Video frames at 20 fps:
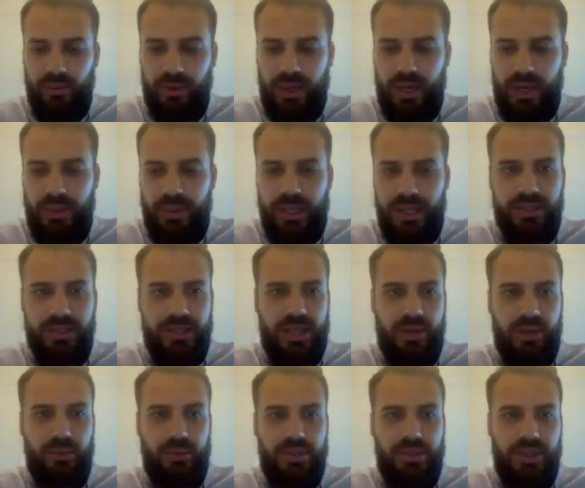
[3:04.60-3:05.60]
we need to
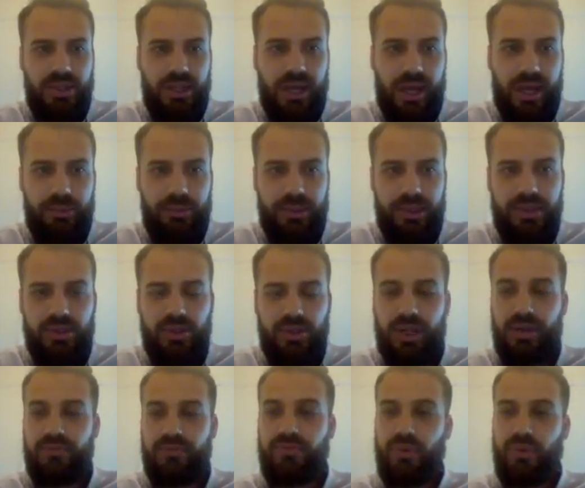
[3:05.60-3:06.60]
say what's going to happen
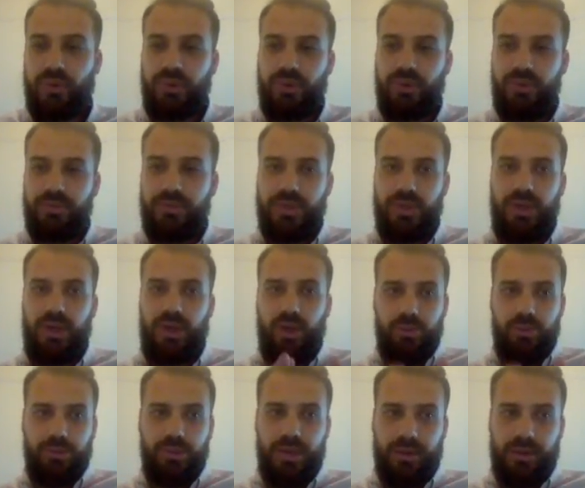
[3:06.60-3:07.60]
inside our for loop. So I
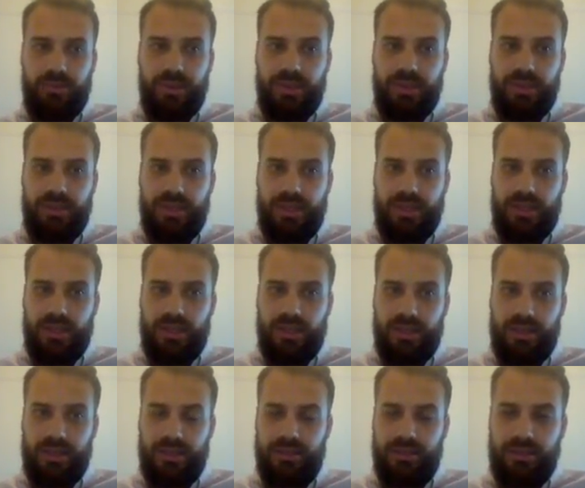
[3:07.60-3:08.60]
open up
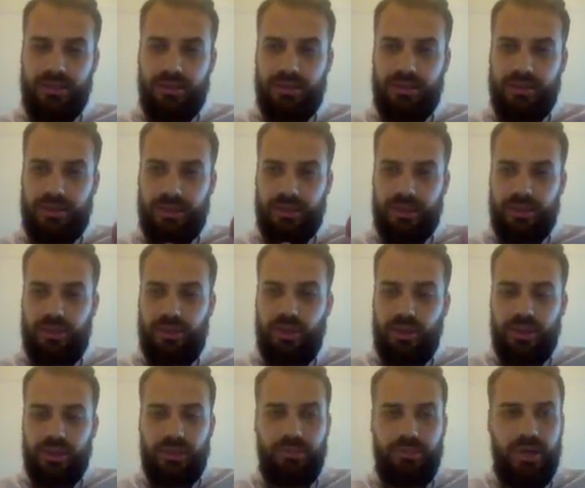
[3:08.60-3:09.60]
a
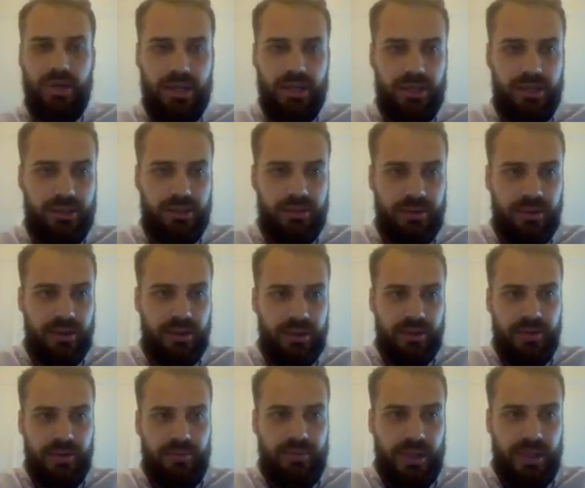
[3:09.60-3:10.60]
curly bracket.
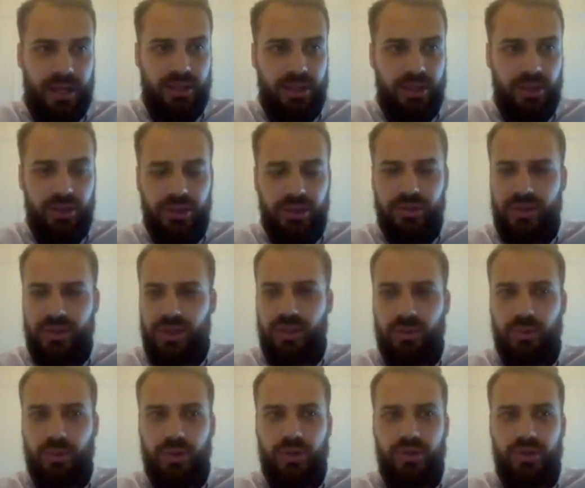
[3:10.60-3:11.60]
And the only thing I
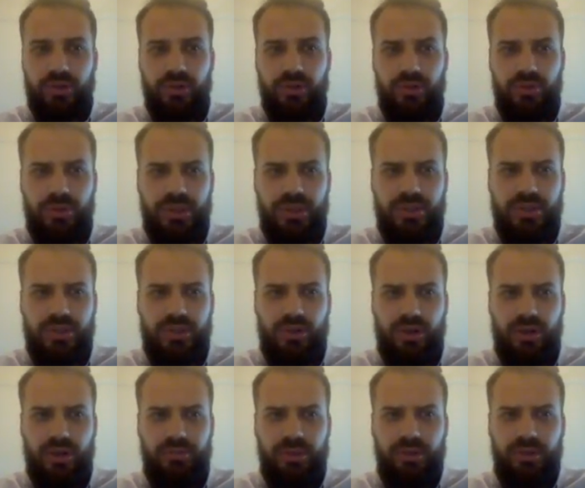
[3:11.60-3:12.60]
want to do
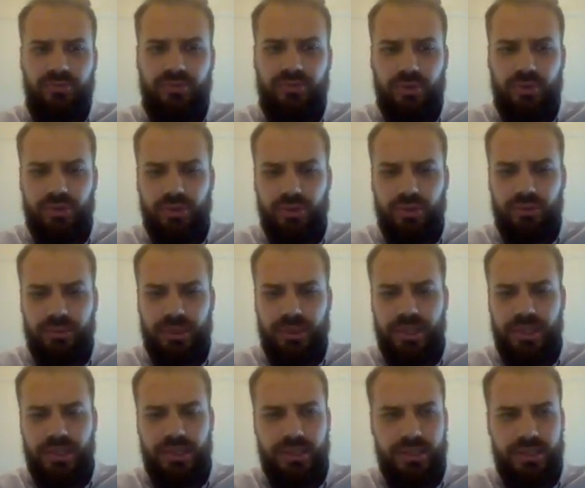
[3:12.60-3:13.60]
inside my for loop
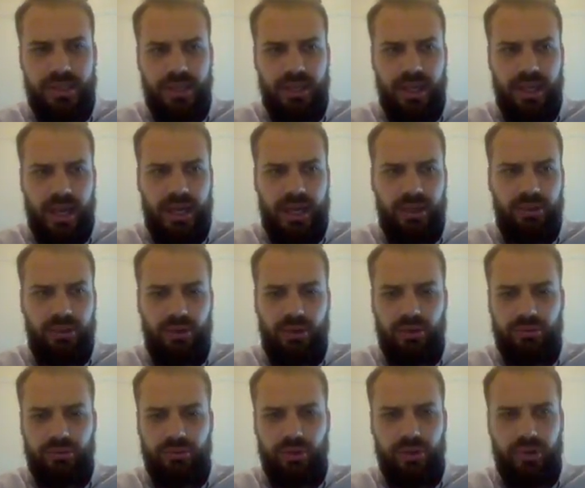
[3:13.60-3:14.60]
is an
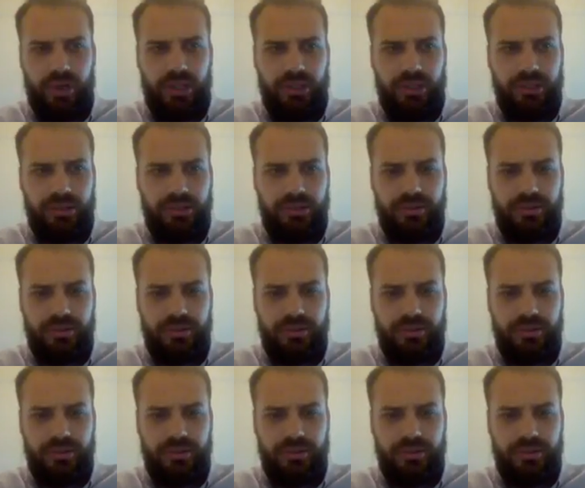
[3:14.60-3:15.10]
analog write.